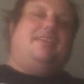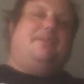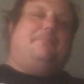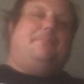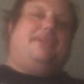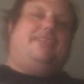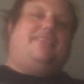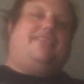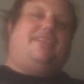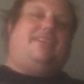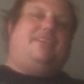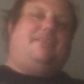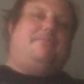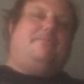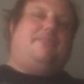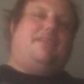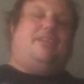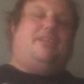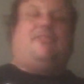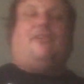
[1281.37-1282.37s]

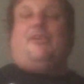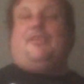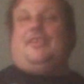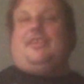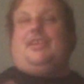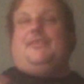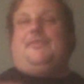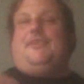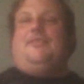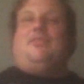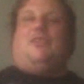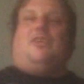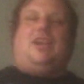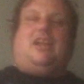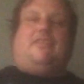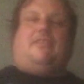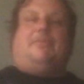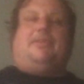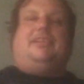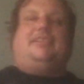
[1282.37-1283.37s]
as far as if you don't
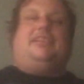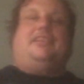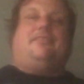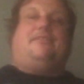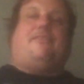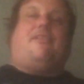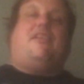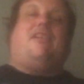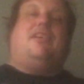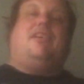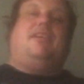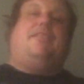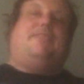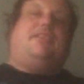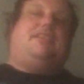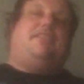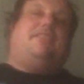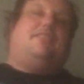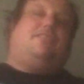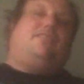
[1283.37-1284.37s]
have a PlayStation 5
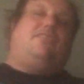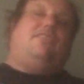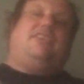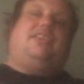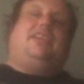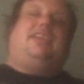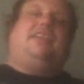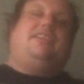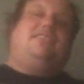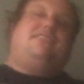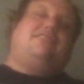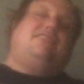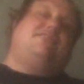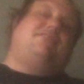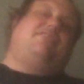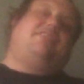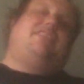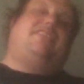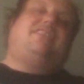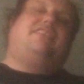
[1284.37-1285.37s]
and you're looking into
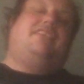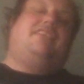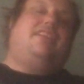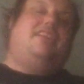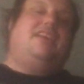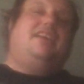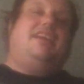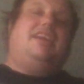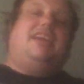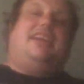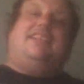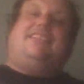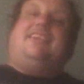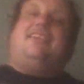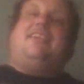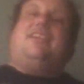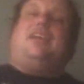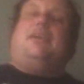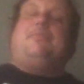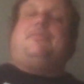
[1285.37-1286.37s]
it, it's a
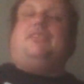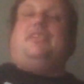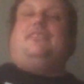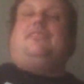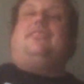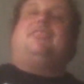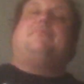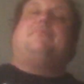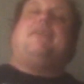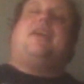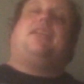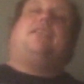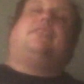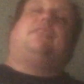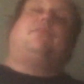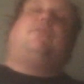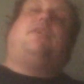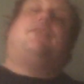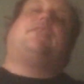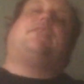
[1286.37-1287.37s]
good option. It's just a matter
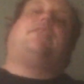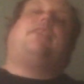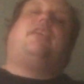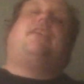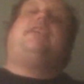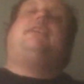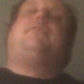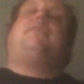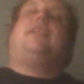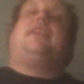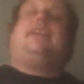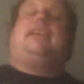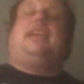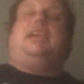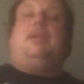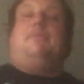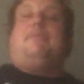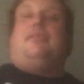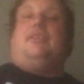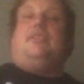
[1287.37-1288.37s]
of whether or not you want a
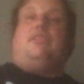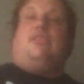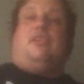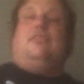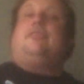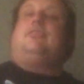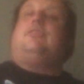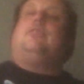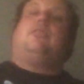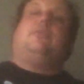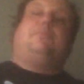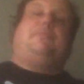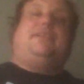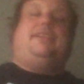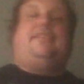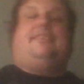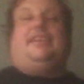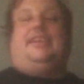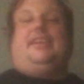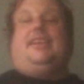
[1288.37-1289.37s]
game on console or
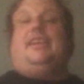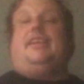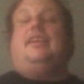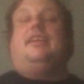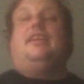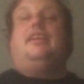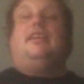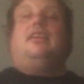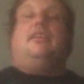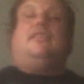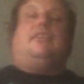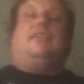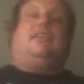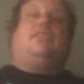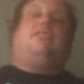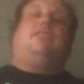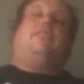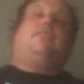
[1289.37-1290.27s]
PC. Like, do I